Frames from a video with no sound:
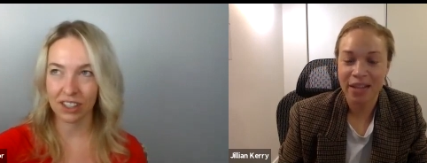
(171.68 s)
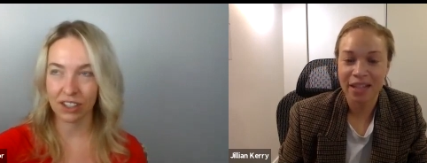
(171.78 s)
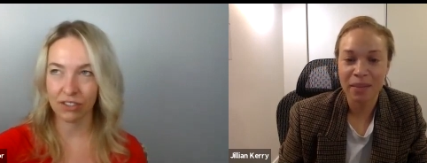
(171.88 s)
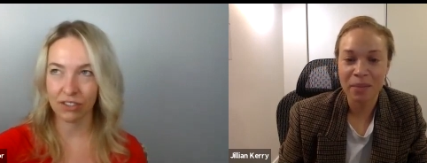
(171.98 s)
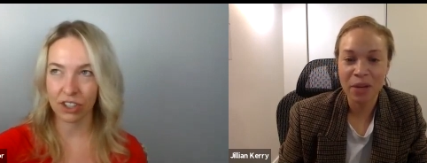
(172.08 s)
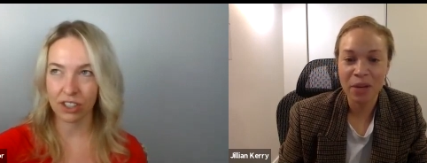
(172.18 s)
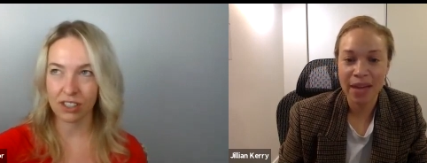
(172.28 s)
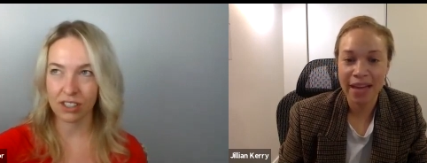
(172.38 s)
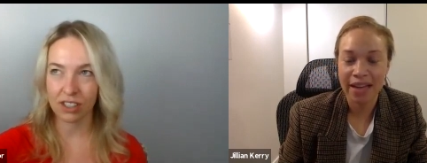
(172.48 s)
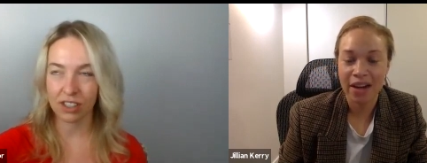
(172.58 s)
Speaker 1: So that's the one where you
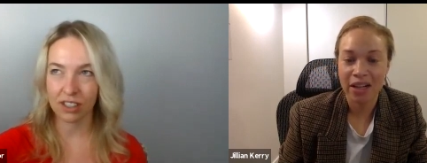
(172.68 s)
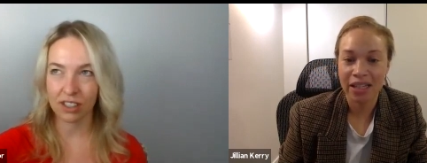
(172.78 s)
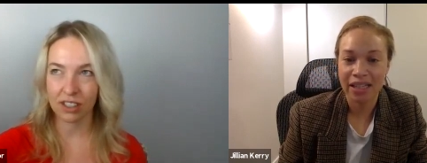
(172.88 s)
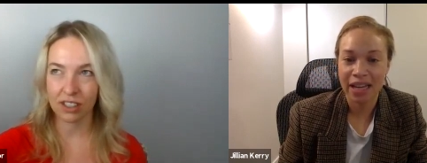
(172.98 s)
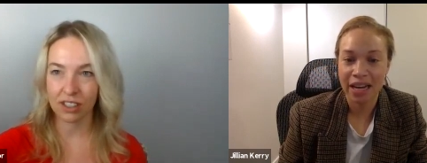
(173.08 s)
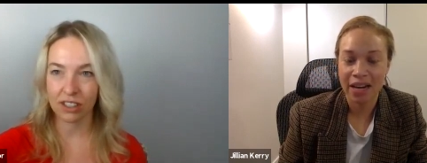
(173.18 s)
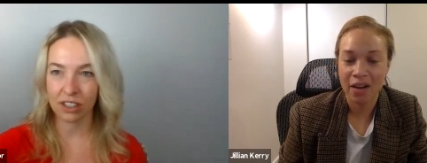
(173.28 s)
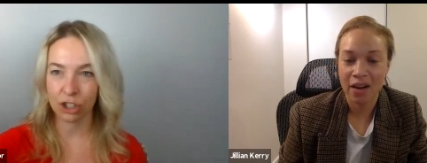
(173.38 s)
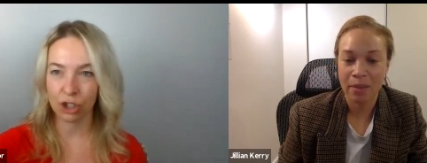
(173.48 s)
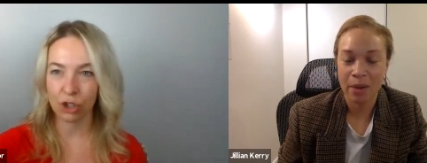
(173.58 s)
like are sitting
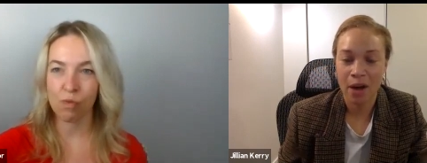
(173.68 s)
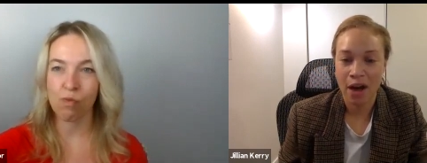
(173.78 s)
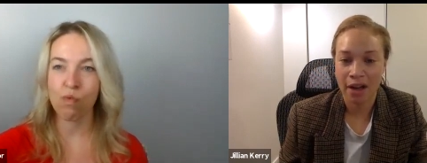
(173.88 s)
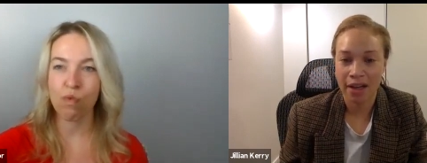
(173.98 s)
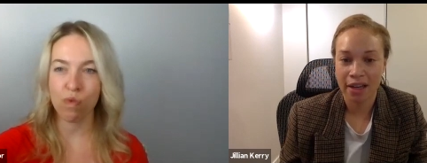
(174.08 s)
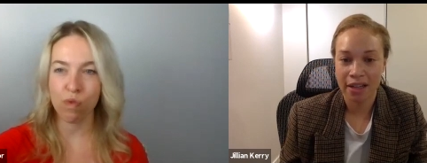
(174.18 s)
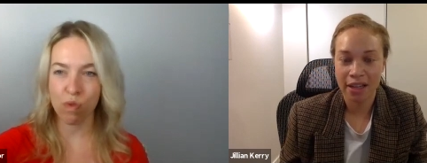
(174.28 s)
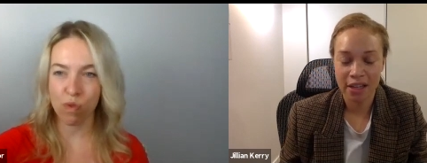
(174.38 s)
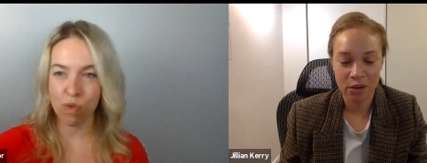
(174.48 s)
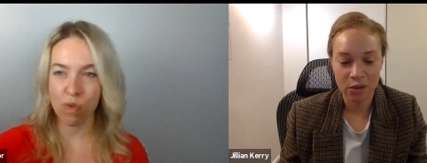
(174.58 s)
on a block,
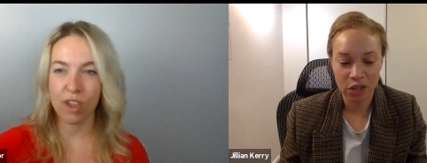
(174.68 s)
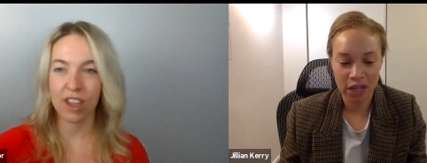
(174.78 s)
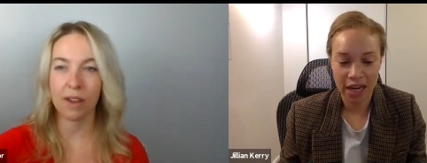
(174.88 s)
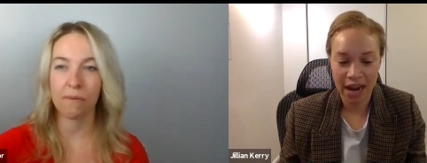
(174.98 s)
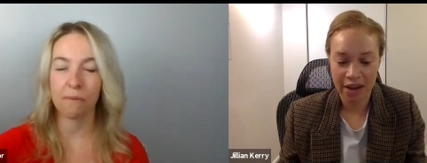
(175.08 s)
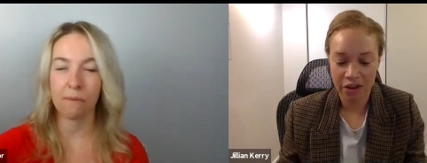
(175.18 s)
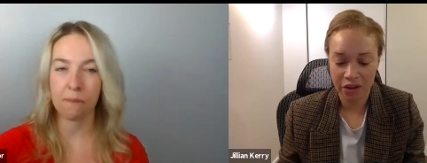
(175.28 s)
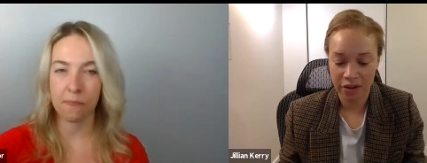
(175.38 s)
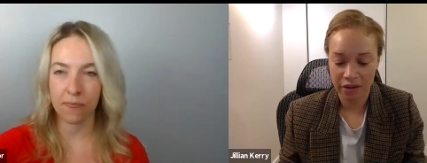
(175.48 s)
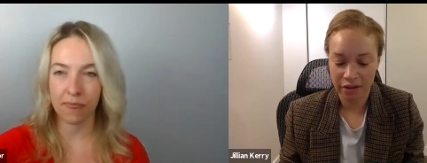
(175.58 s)
usually, and
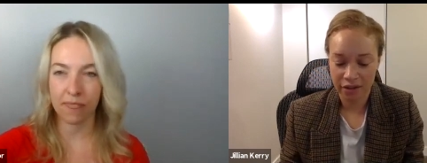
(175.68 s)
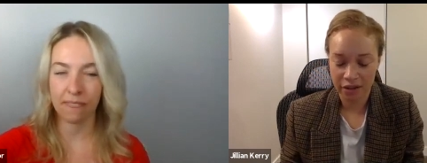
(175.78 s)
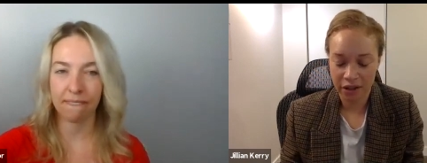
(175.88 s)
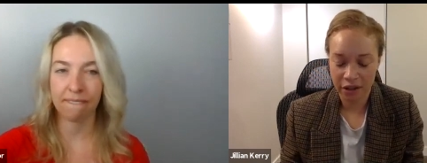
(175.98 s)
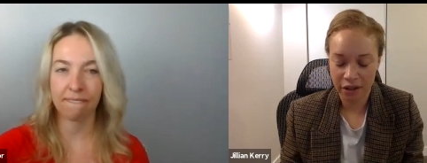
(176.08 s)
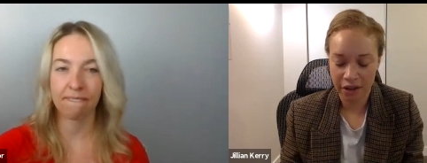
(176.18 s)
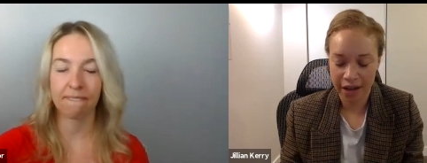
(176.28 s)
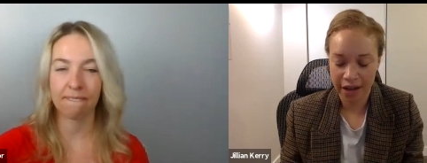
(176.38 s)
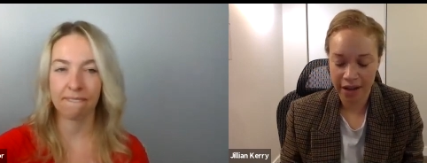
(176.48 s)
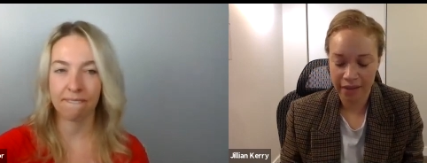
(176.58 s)
your your
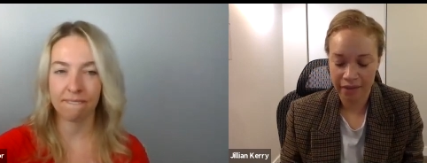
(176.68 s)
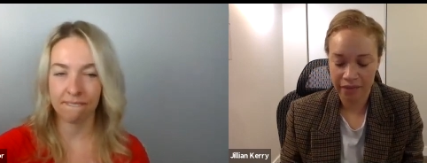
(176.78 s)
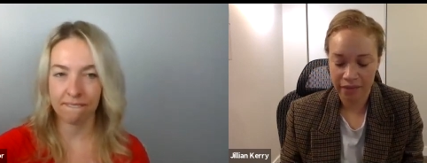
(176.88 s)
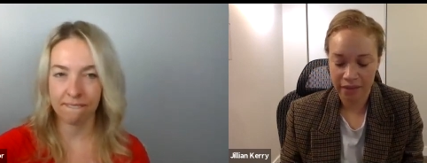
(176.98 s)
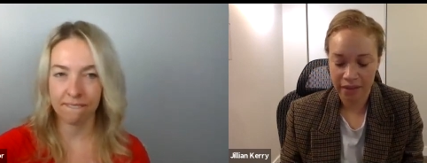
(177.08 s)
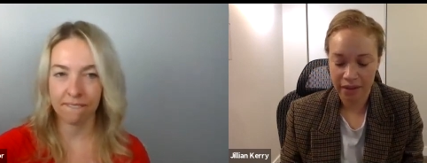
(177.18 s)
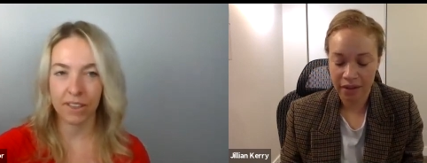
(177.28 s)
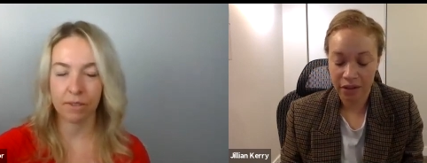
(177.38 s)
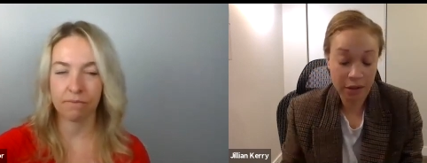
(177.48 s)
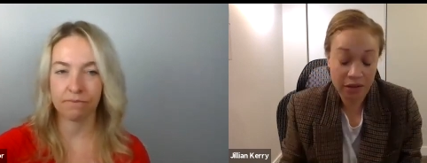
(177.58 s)
uh,
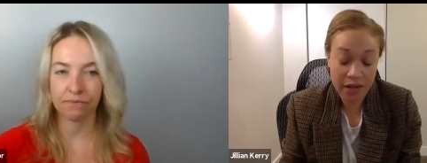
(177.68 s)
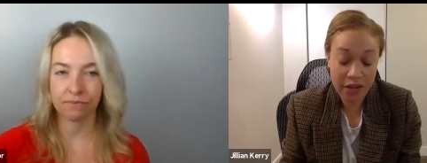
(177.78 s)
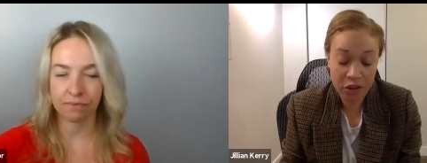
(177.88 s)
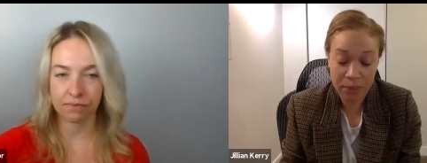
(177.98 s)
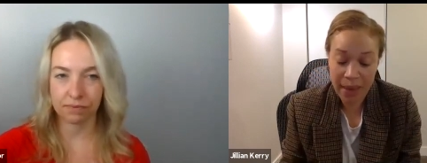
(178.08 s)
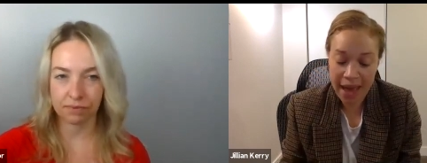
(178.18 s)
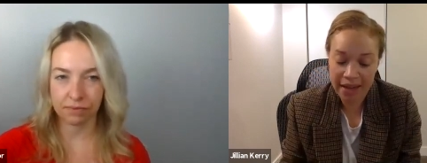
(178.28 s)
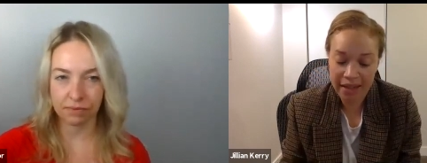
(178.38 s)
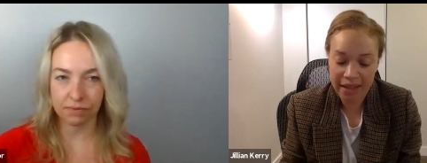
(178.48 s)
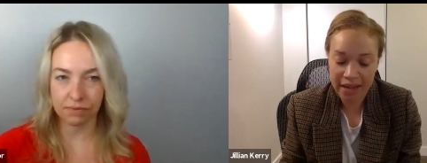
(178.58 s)
your knees are
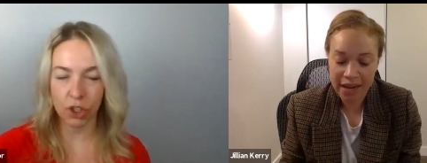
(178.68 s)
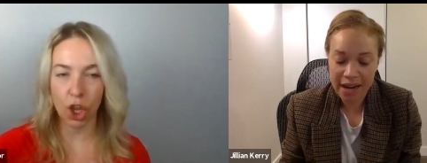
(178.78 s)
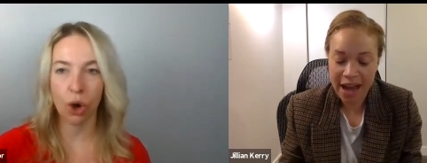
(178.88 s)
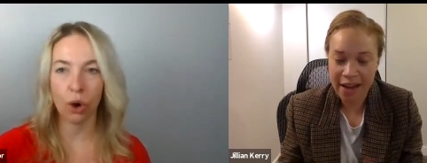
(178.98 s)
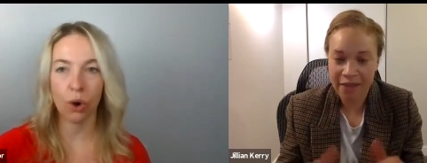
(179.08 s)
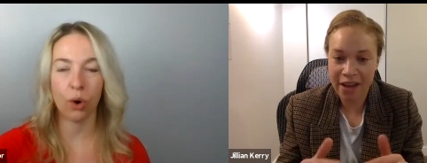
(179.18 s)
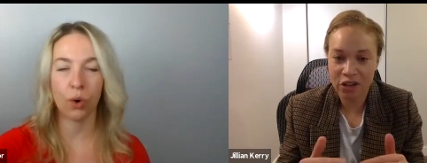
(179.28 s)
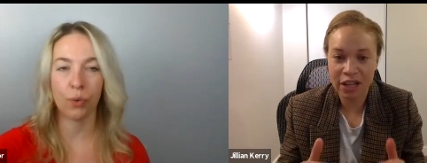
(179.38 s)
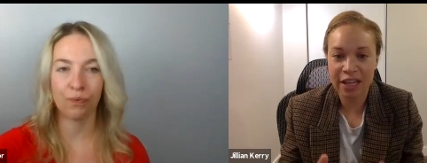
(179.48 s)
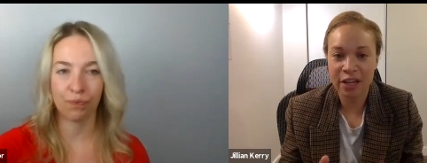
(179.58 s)
bent, oh. and
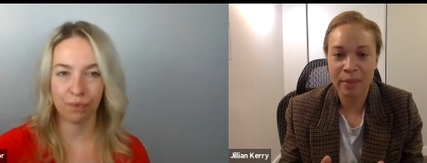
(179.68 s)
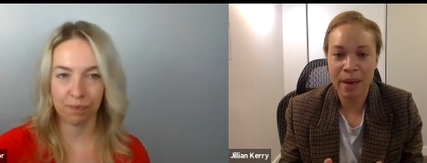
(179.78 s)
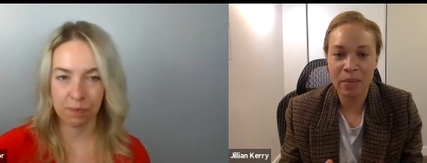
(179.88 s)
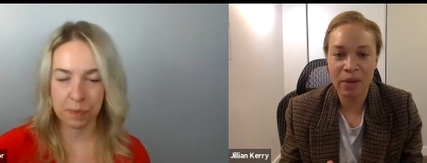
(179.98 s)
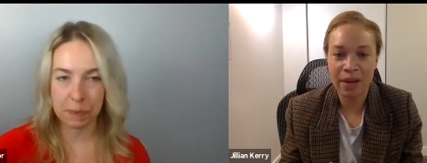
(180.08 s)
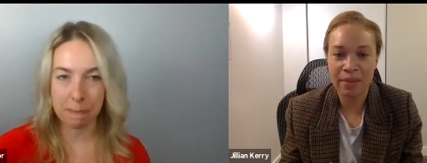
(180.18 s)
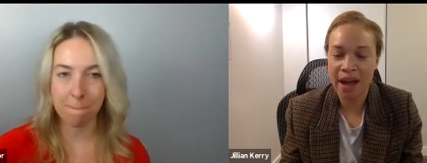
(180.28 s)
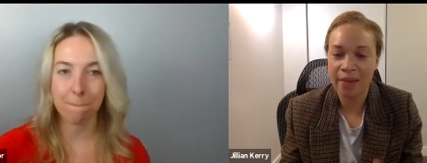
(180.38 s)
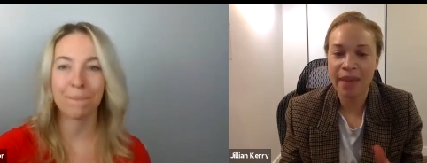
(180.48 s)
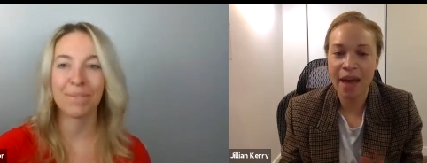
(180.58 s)
eventually like your bum will come
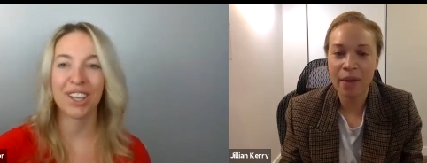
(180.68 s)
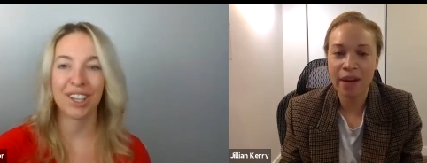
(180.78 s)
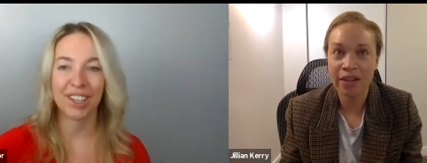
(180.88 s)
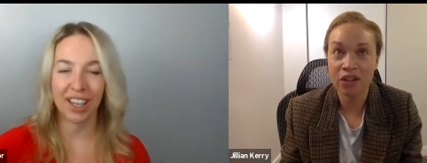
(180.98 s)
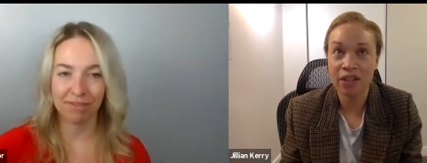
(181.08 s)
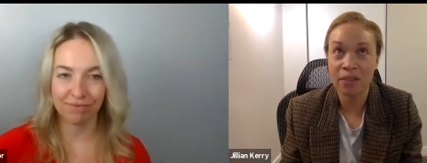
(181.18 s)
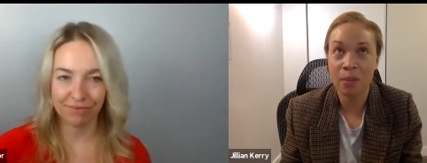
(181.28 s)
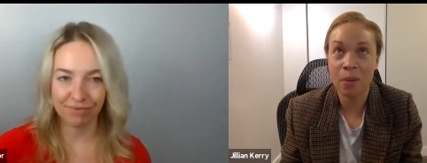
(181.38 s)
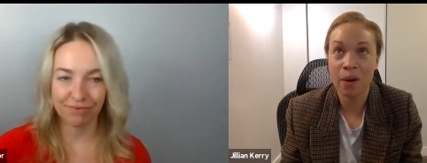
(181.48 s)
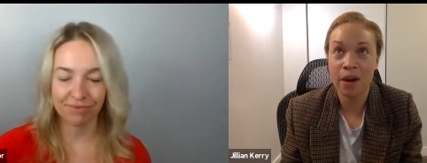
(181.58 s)
down. That one is just
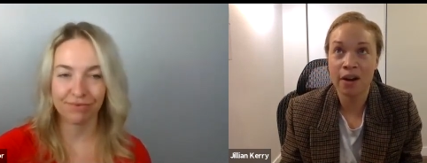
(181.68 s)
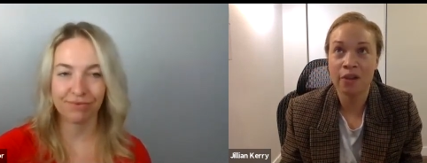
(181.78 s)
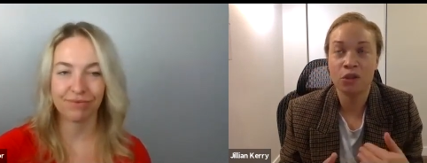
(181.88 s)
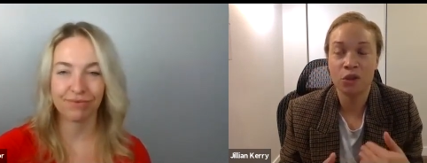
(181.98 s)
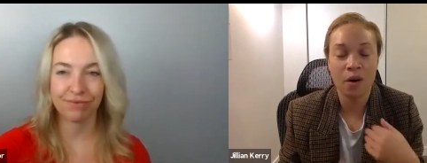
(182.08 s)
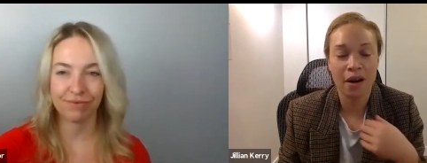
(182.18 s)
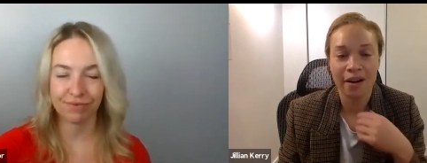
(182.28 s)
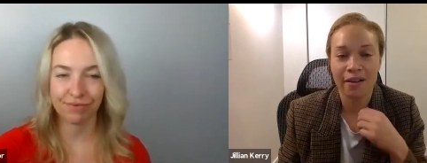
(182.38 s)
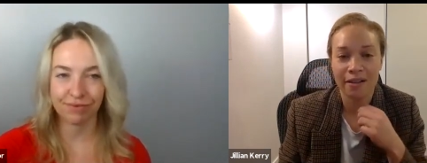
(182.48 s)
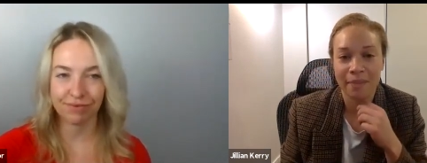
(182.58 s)
more so
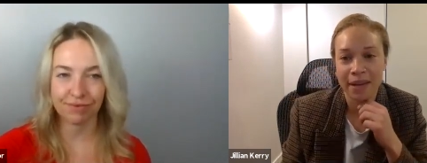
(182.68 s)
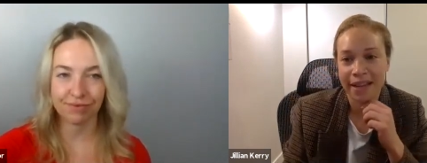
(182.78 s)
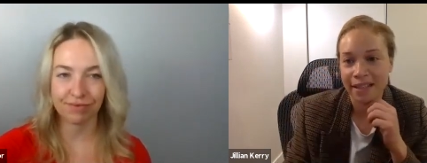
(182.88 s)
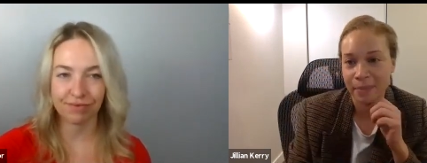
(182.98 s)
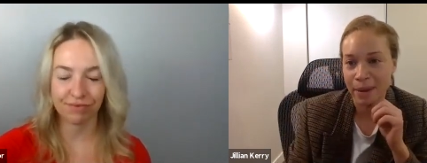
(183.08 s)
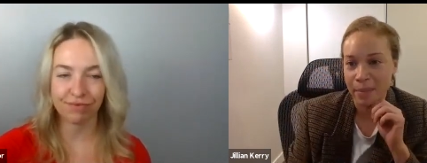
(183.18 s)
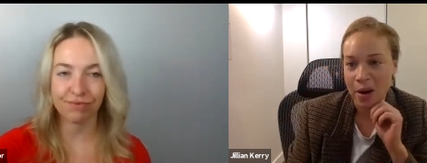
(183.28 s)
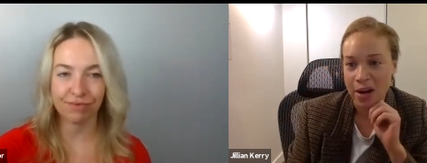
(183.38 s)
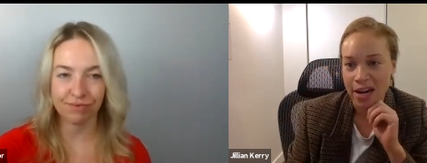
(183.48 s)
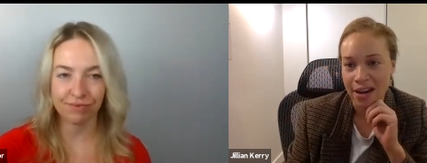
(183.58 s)
hard because my
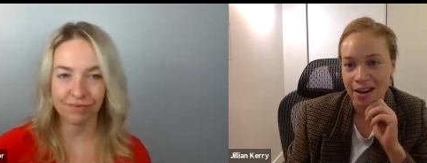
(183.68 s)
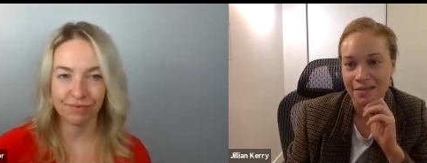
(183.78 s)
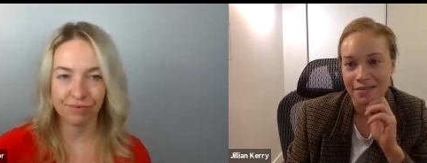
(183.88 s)
body